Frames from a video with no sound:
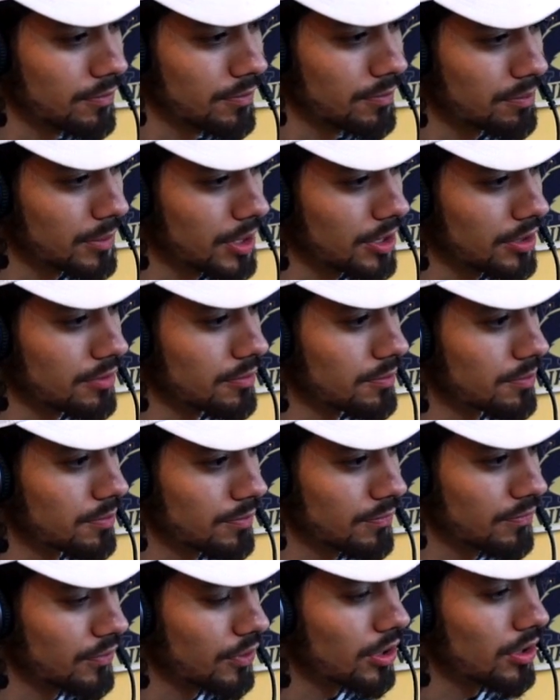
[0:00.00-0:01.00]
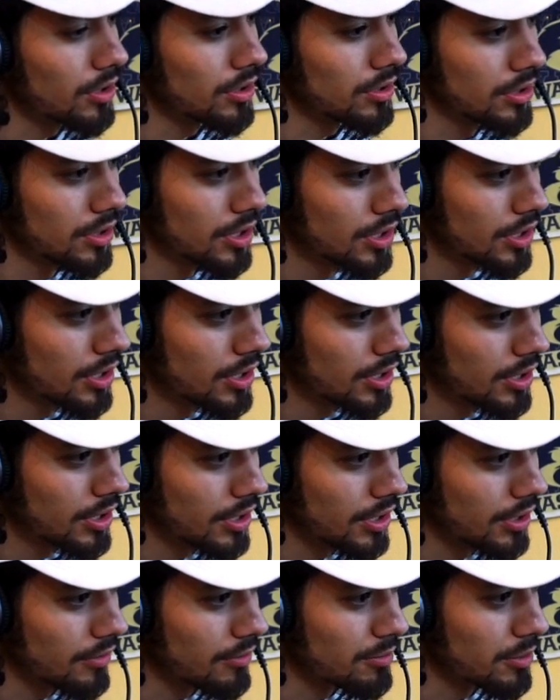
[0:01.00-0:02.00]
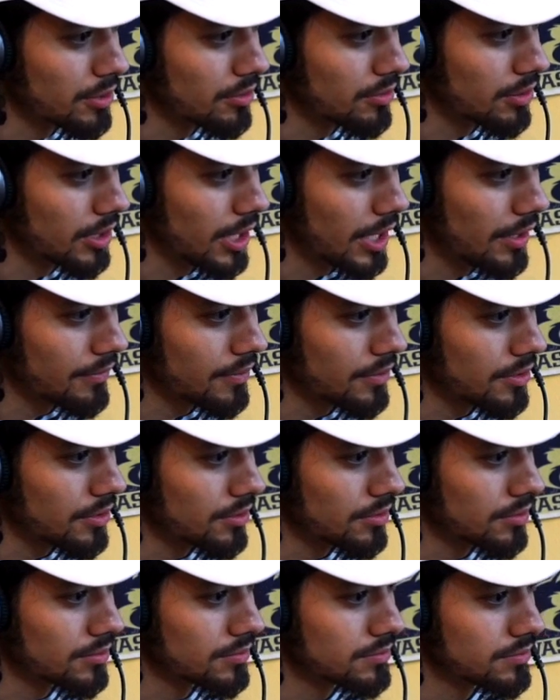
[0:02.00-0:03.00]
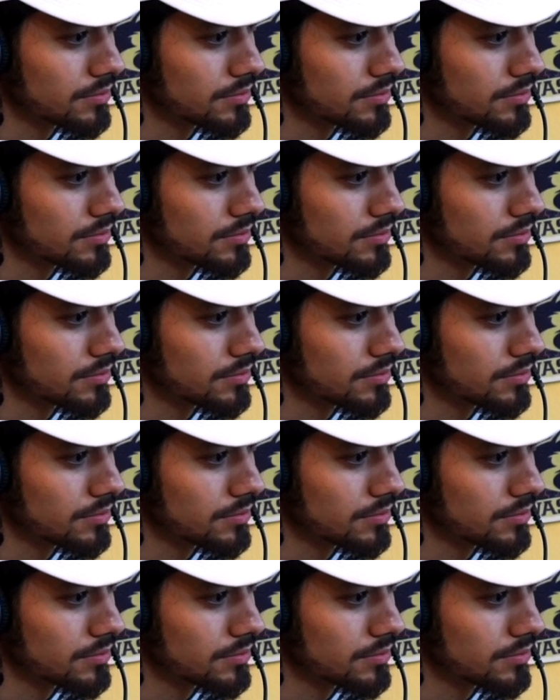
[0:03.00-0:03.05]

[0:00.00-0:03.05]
make you fall, and everybody will laugh at you.